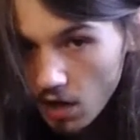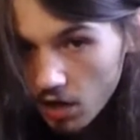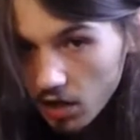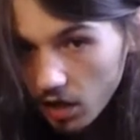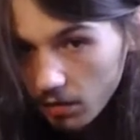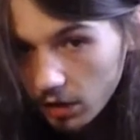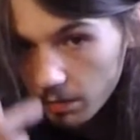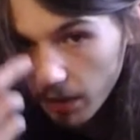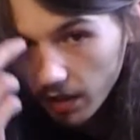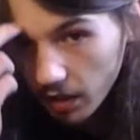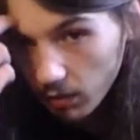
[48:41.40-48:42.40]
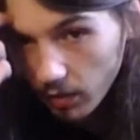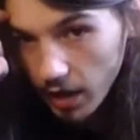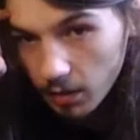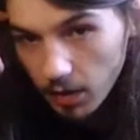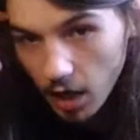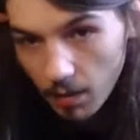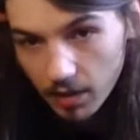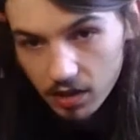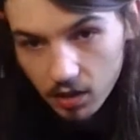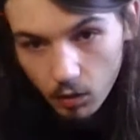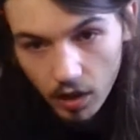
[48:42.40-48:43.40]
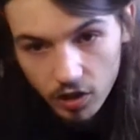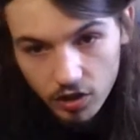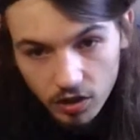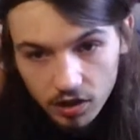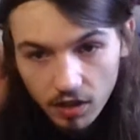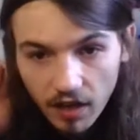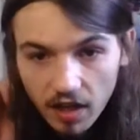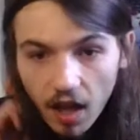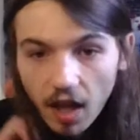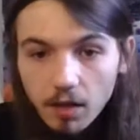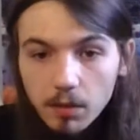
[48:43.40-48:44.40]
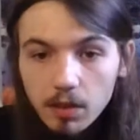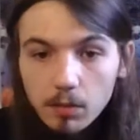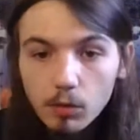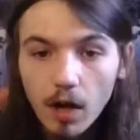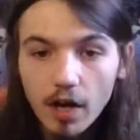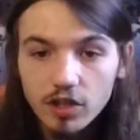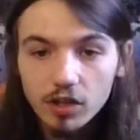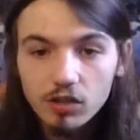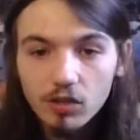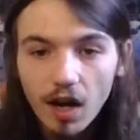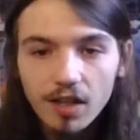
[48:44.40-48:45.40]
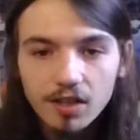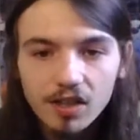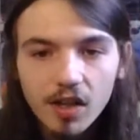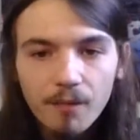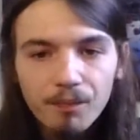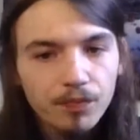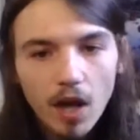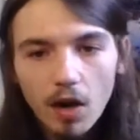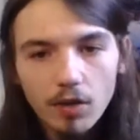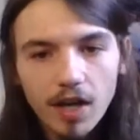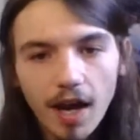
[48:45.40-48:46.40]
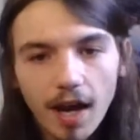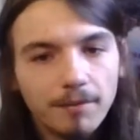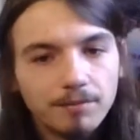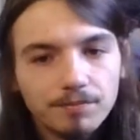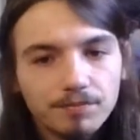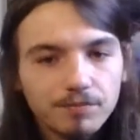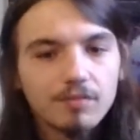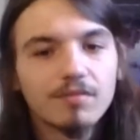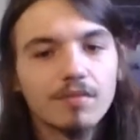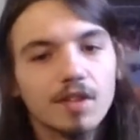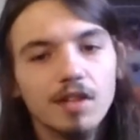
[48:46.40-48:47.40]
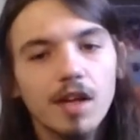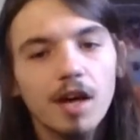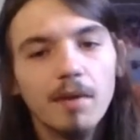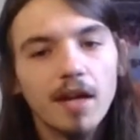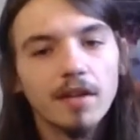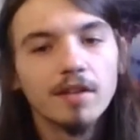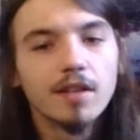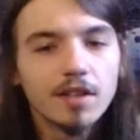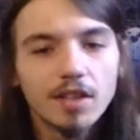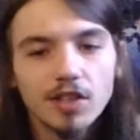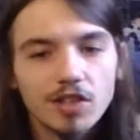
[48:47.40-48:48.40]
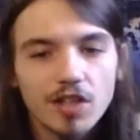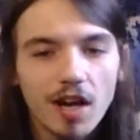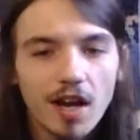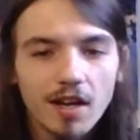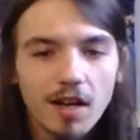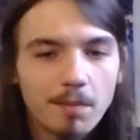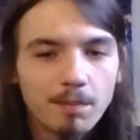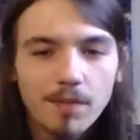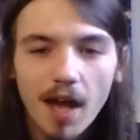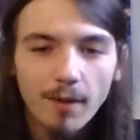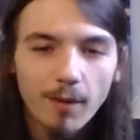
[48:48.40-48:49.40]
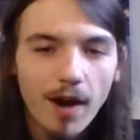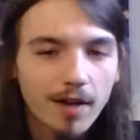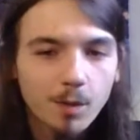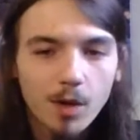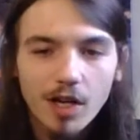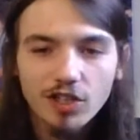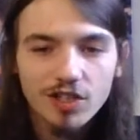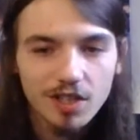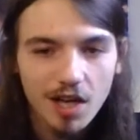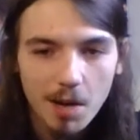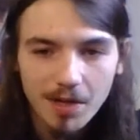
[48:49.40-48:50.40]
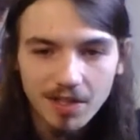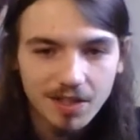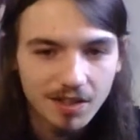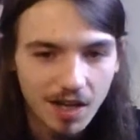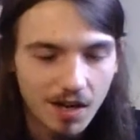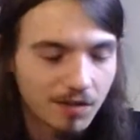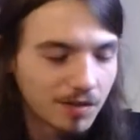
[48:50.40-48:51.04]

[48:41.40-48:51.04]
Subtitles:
Yeah, just picking random comments and questions. I've had 90 people watching. It's crazy. Oh yeah, you know, Ben. You just yeah, random questions and comments. You know.